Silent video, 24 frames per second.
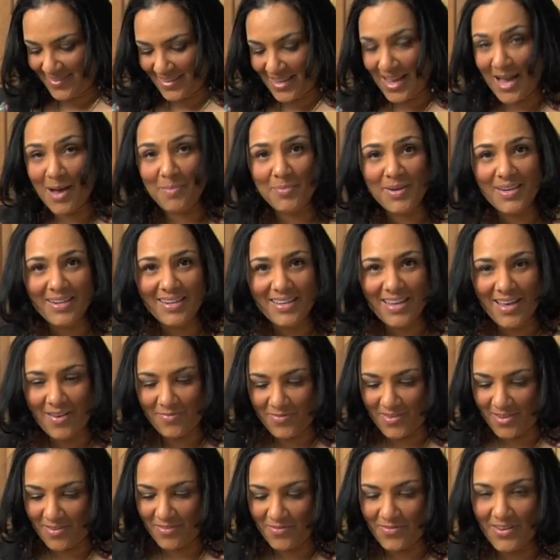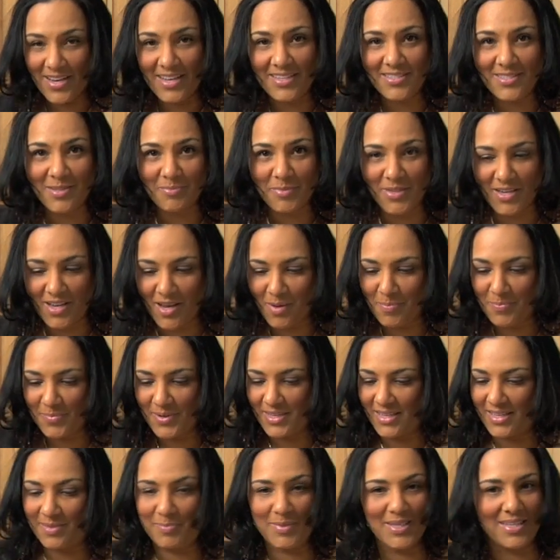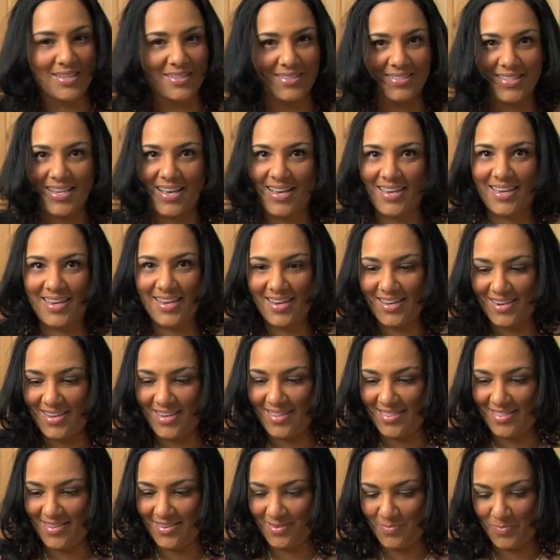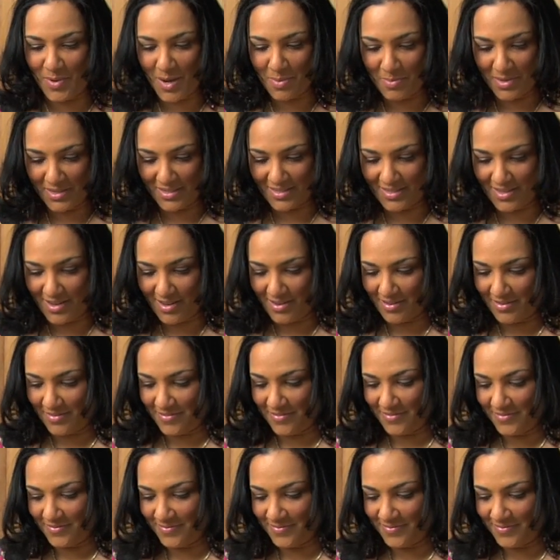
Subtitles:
I'm gonna have to invite some company because I can't eat this by myself.